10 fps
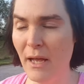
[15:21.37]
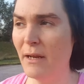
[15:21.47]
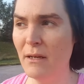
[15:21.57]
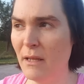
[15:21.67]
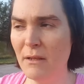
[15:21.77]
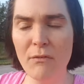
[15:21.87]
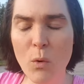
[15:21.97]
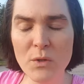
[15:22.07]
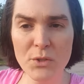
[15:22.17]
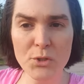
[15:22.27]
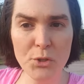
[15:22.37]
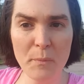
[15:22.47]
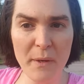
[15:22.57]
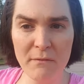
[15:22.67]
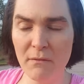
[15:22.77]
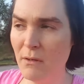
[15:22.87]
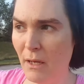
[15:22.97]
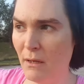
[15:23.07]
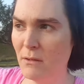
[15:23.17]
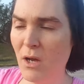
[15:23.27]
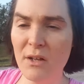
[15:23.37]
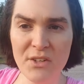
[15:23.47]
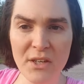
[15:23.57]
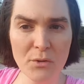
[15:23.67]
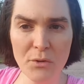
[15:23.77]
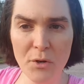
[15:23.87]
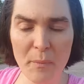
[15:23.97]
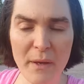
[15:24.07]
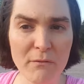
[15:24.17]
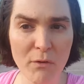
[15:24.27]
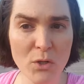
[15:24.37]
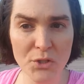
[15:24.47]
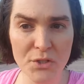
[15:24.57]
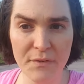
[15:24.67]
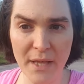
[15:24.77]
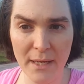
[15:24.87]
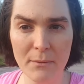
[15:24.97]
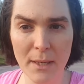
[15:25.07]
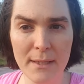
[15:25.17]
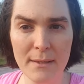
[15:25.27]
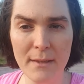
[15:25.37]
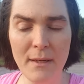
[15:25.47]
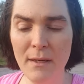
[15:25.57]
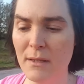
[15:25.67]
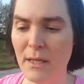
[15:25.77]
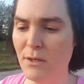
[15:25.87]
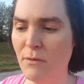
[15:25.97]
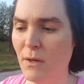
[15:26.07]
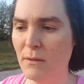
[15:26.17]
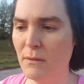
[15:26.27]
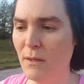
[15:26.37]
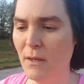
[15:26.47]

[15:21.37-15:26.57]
and of course there's European, continental European versions of that, right? Like you've got